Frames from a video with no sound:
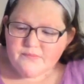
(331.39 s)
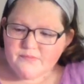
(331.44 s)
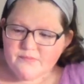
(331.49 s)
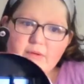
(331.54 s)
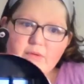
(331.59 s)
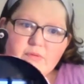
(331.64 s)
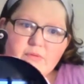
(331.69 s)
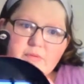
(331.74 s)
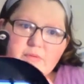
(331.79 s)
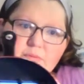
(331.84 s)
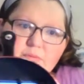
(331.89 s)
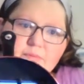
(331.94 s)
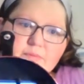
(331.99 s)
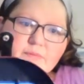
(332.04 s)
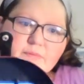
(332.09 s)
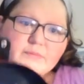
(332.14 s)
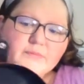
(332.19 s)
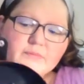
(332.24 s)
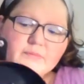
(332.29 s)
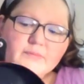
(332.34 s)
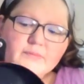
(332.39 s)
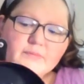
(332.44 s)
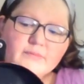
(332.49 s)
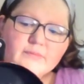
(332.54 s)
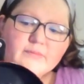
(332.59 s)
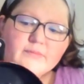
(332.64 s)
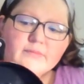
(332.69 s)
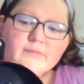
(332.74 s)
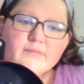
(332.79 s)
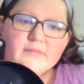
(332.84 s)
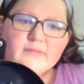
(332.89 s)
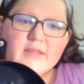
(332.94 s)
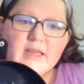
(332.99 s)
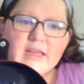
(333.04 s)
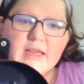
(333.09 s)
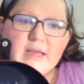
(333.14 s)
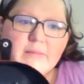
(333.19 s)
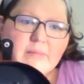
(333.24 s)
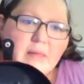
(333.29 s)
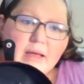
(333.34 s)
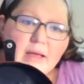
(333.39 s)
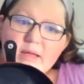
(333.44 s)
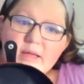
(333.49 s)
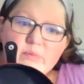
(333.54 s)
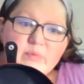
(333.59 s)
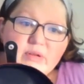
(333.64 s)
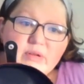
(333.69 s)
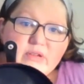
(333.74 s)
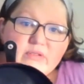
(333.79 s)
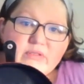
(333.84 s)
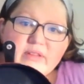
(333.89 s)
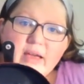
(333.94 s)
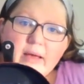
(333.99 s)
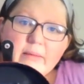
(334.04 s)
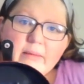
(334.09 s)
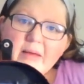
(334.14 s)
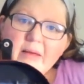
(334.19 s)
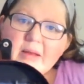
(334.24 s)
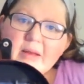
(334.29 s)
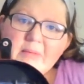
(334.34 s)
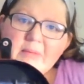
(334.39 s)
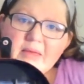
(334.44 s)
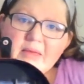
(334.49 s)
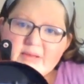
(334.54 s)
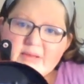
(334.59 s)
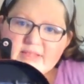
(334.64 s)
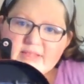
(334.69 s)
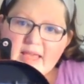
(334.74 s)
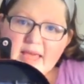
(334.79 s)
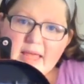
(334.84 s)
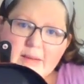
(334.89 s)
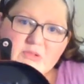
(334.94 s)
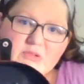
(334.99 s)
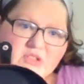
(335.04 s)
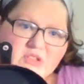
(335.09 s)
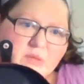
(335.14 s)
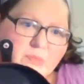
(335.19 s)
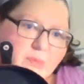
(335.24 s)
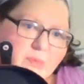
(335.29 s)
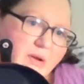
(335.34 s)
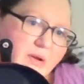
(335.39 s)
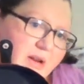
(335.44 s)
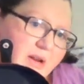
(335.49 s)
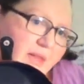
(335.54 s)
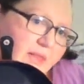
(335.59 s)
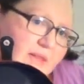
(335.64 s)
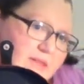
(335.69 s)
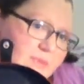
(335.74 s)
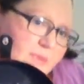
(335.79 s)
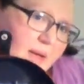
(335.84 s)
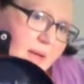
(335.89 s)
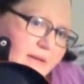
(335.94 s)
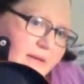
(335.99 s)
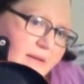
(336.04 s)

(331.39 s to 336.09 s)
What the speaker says: I'm not going to bring you down. I'm not going to make you sad. I'm just going to bring you down this way.